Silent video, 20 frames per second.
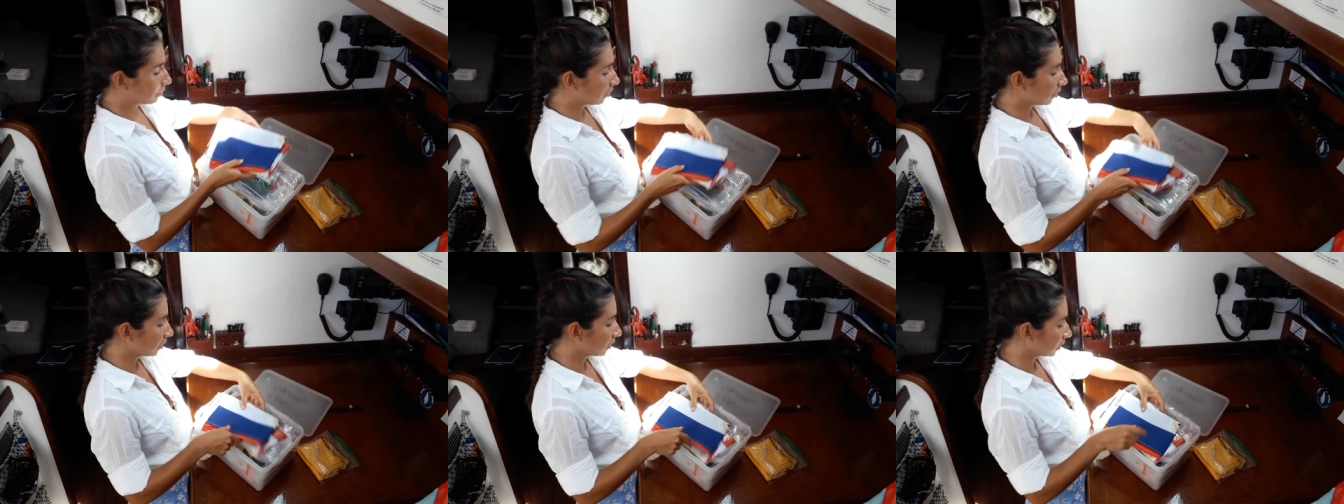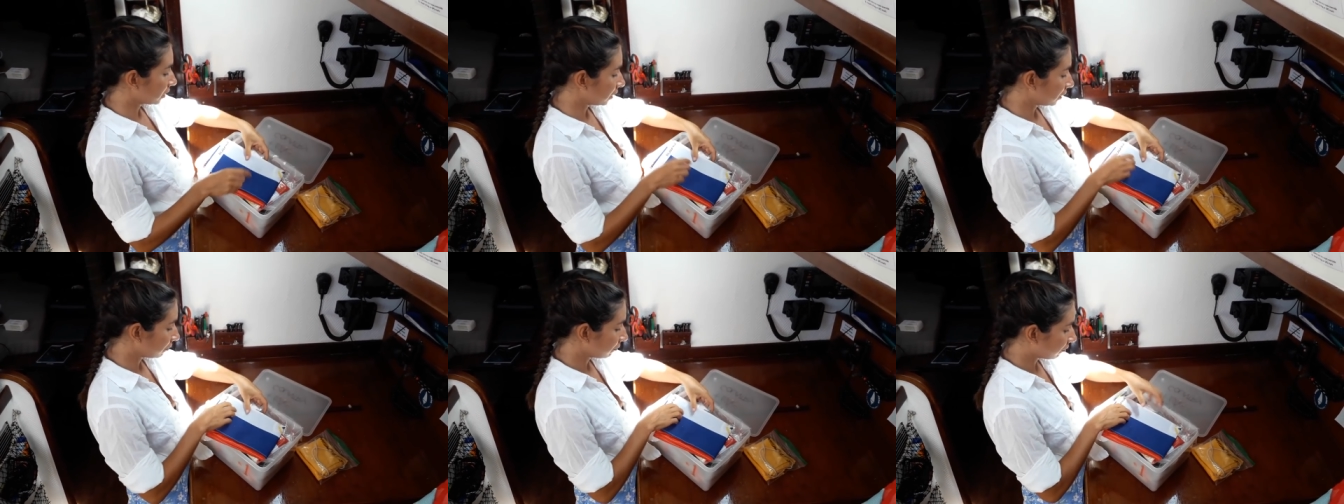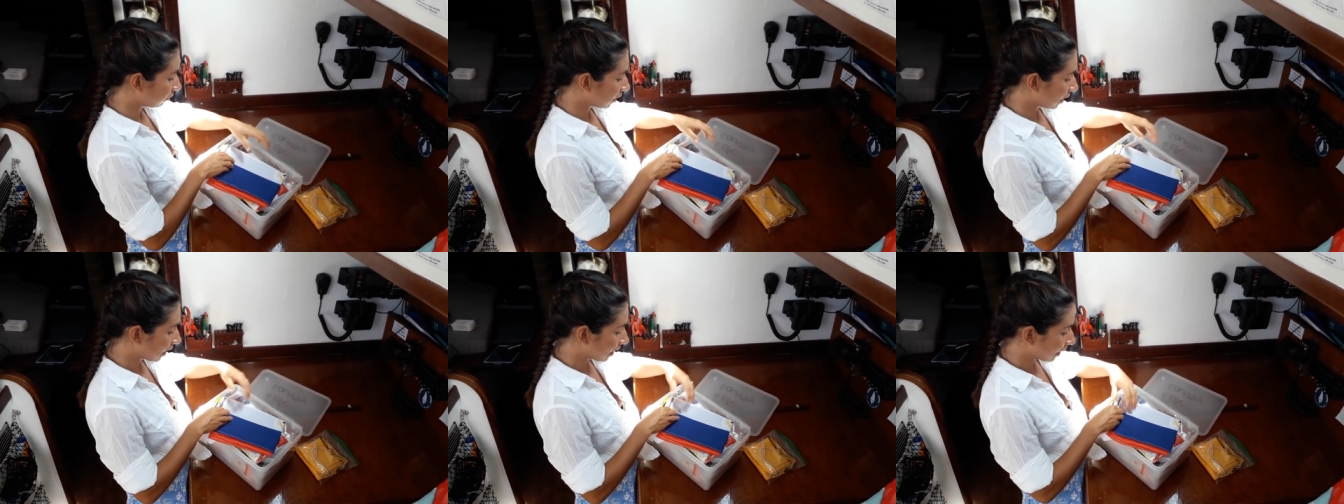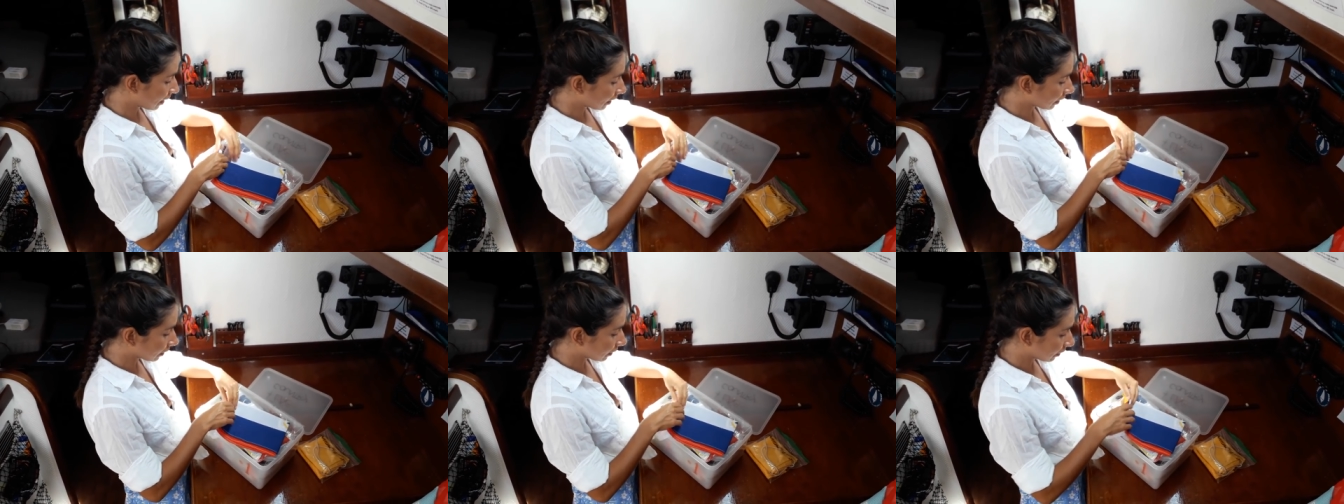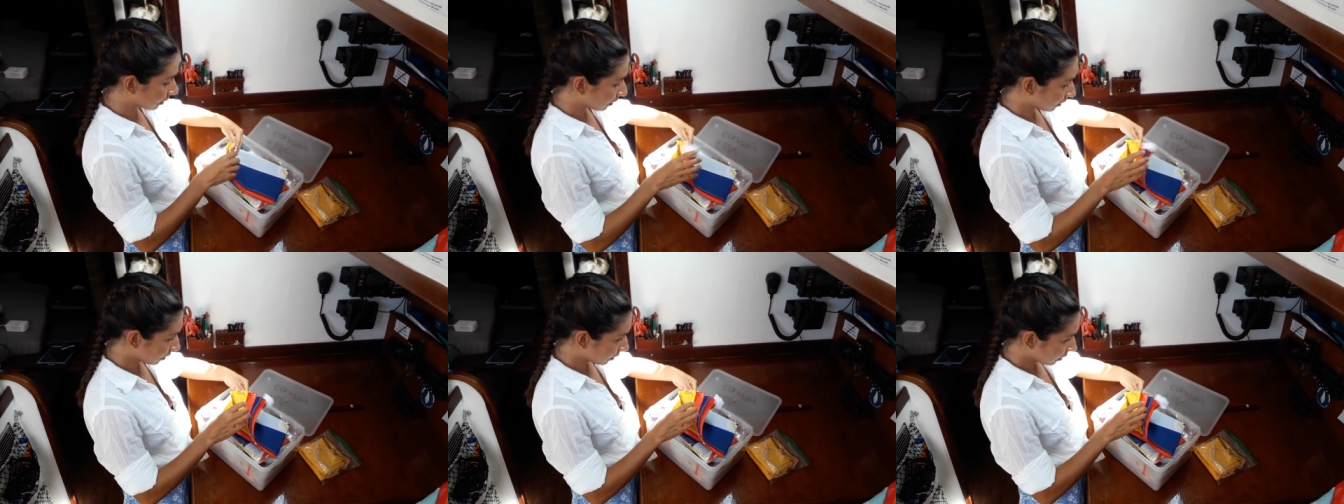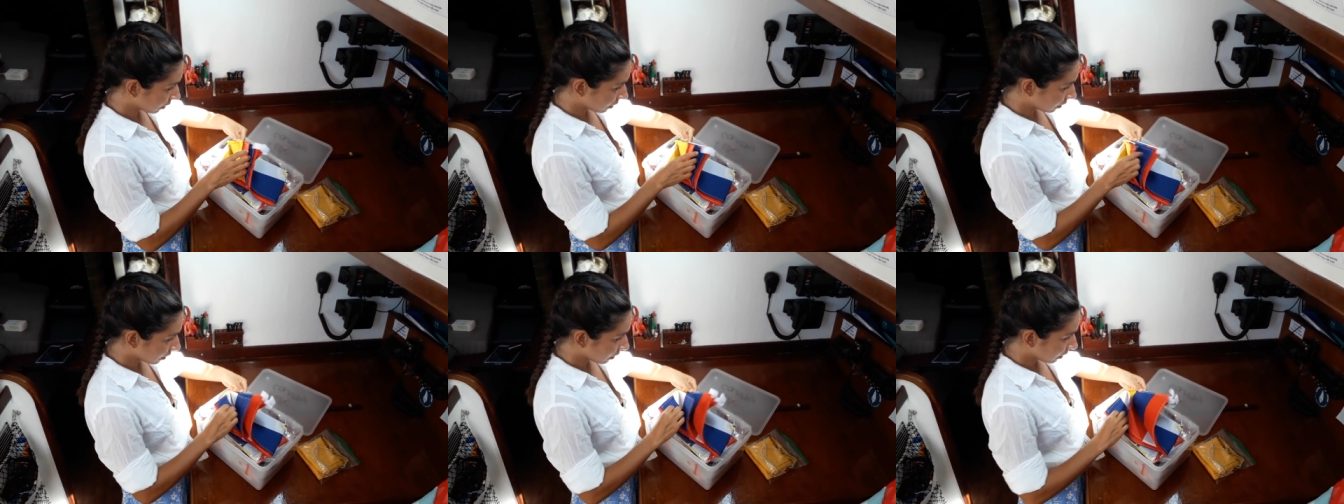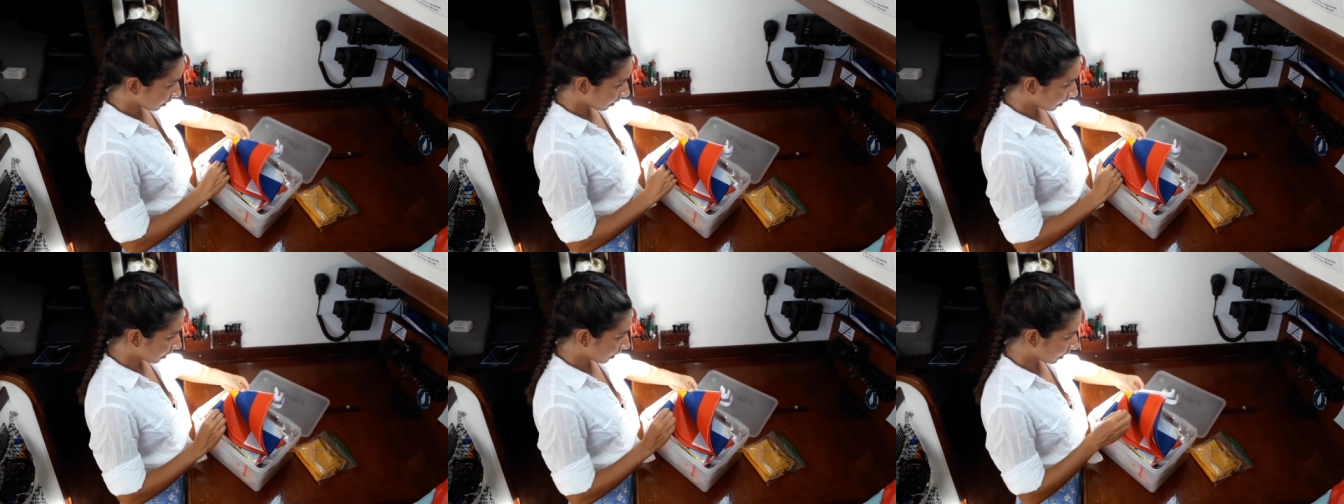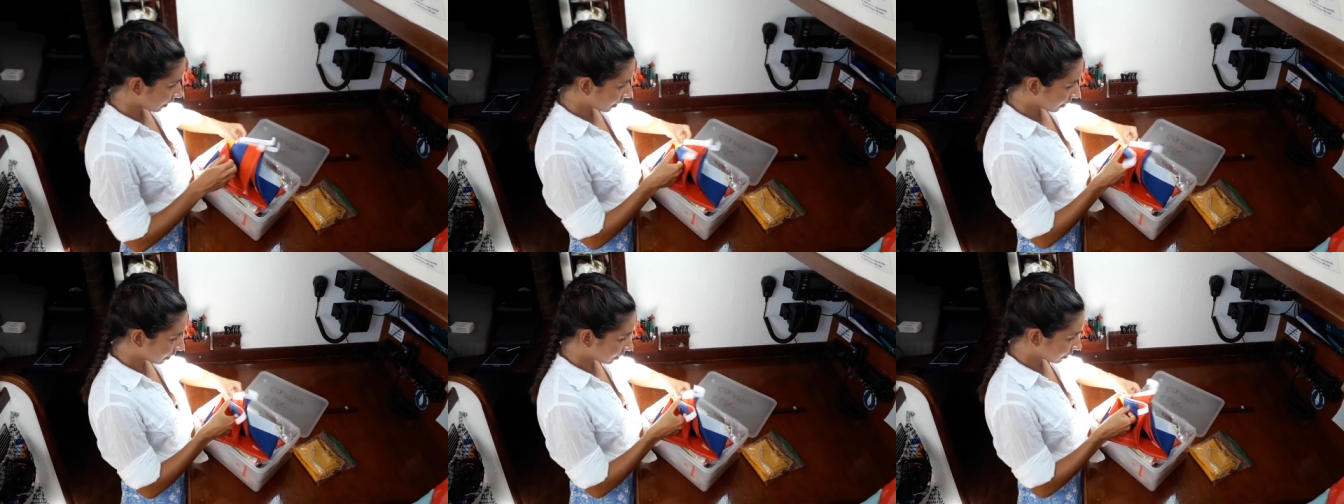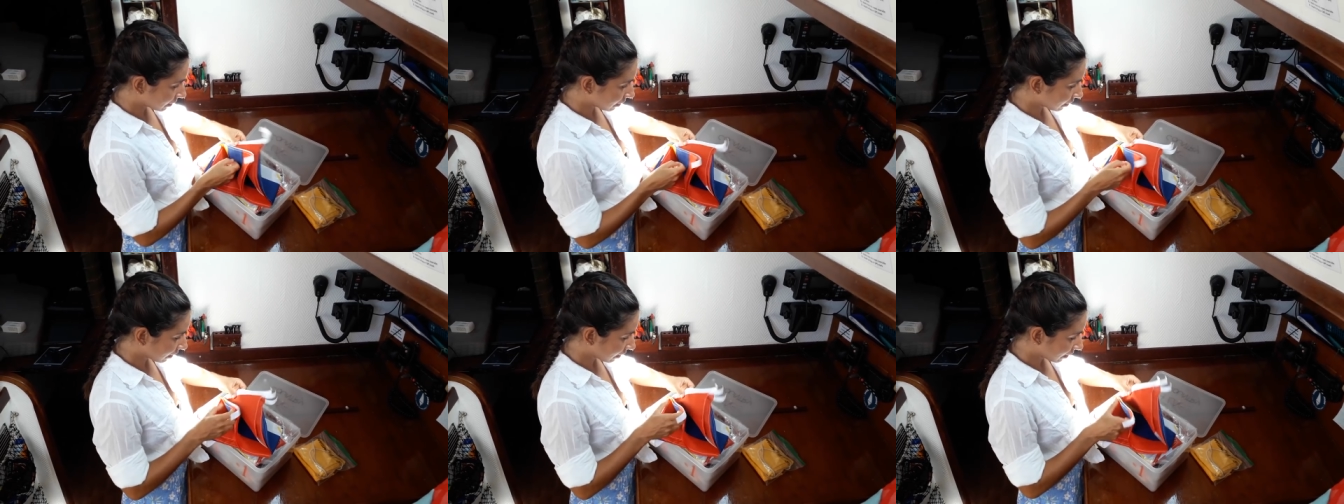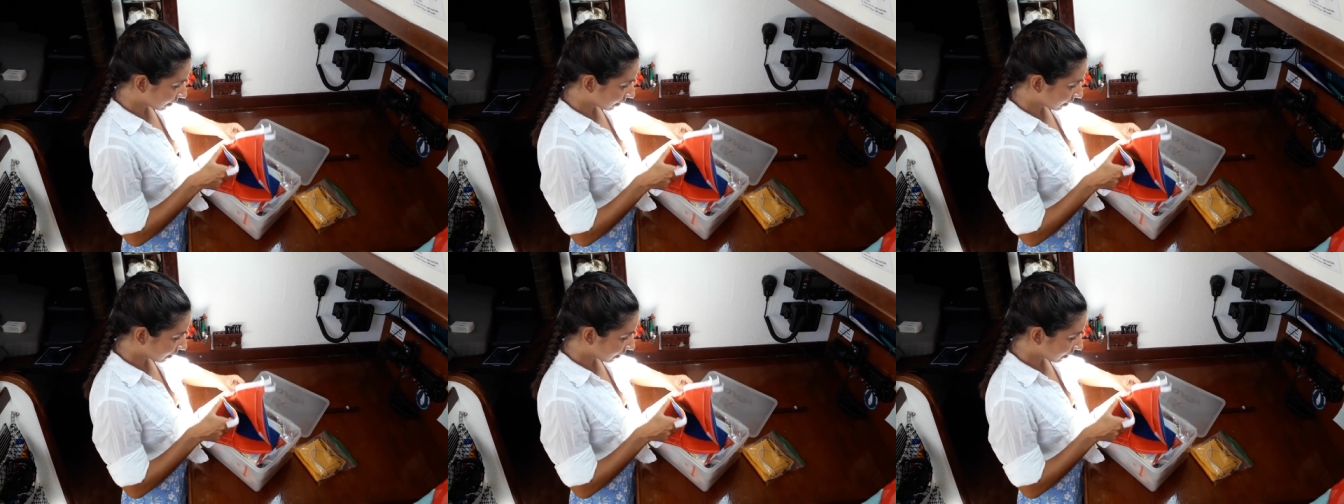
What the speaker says: quarantine flag and